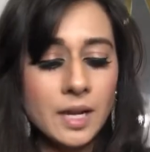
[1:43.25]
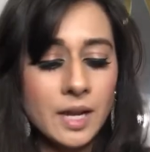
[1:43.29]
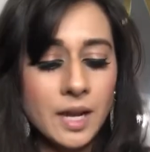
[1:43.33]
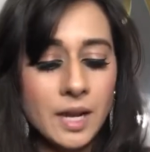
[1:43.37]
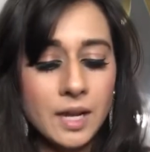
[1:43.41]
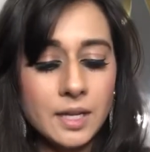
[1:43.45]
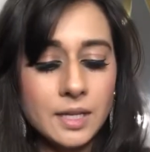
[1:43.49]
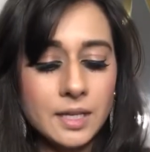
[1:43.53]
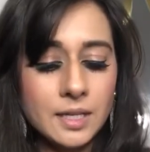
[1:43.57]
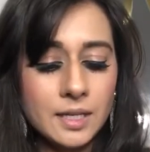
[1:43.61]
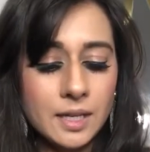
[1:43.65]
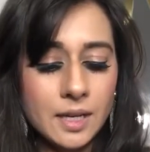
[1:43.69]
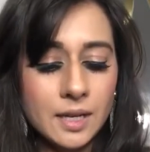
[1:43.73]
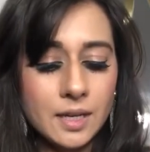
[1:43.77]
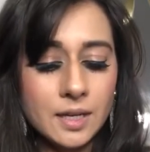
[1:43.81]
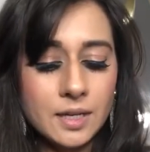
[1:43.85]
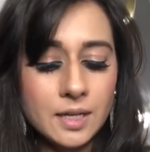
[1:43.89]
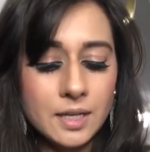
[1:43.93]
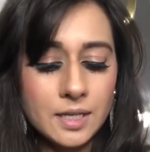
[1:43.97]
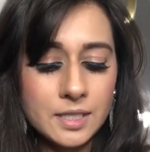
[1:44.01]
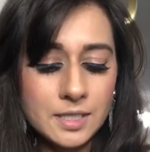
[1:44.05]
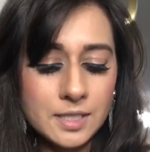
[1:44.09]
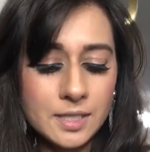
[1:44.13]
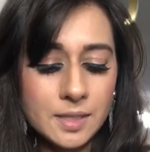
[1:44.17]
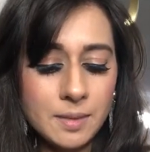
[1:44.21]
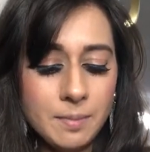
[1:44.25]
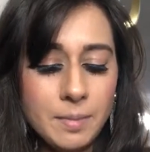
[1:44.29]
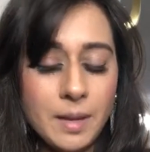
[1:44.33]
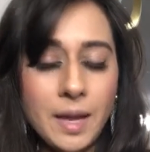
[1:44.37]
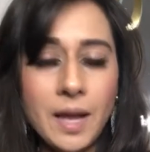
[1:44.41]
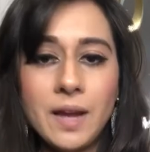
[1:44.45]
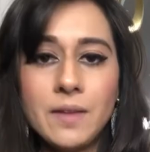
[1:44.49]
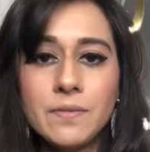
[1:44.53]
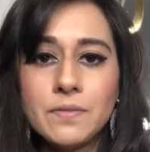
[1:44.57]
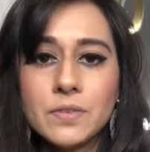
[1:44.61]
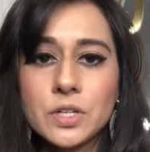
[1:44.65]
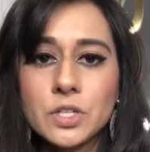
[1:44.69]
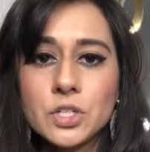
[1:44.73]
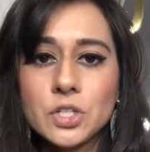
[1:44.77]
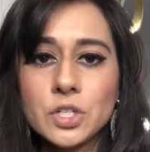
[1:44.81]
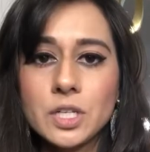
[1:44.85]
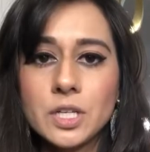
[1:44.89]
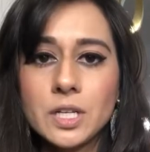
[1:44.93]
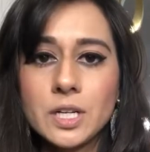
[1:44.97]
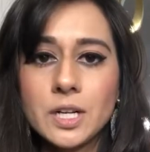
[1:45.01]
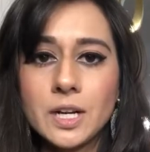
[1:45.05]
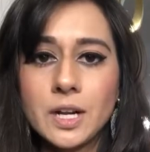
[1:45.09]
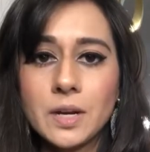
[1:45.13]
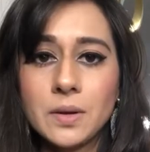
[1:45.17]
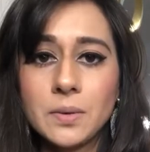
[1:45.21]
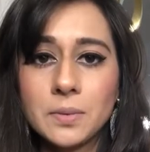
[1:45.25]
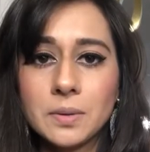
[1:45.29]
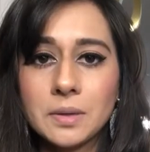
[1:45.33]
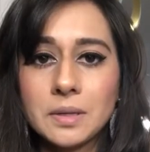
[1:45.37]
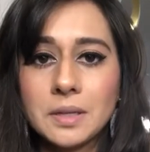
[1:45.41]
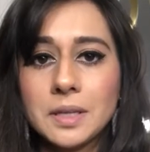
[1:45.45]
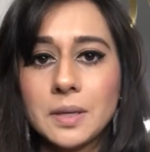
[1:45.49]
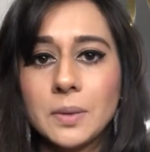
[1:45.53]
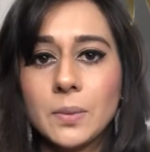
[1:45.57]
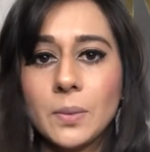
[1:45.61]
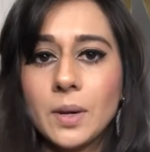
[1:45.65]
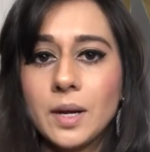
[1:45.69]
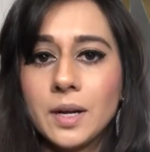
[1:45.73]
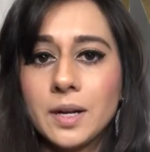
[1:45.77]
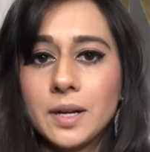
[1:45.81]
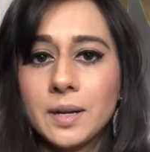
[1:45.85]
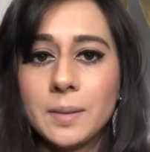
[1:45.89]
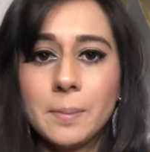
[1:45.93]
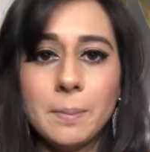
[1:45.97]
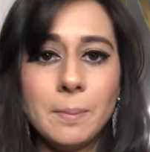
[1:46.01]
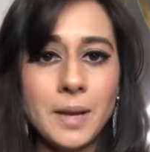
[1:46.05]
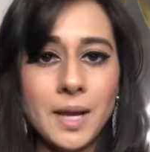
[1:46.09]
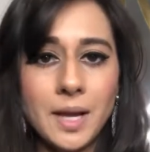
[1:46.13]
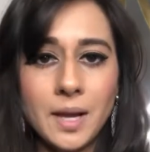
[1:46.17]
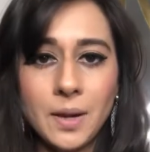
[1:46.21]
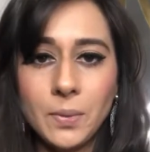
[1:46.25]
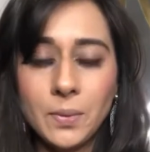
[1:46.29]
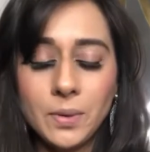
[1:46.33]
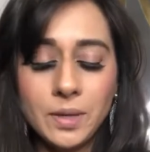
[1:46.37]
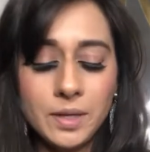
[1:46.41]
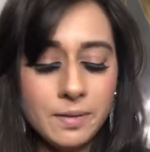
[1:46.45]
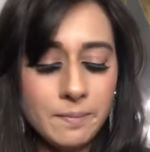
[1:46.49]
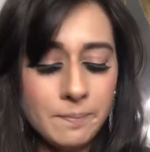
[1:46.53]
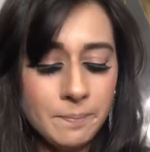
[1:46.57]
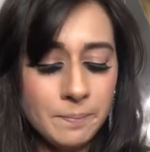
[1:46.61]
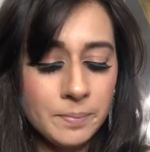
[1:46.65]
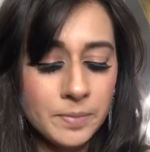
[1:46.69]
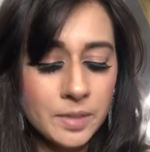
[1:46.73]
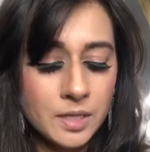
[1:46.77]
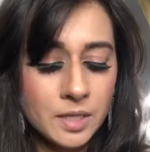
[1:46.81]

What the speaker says: It's the matte version and I really wanted a matte one.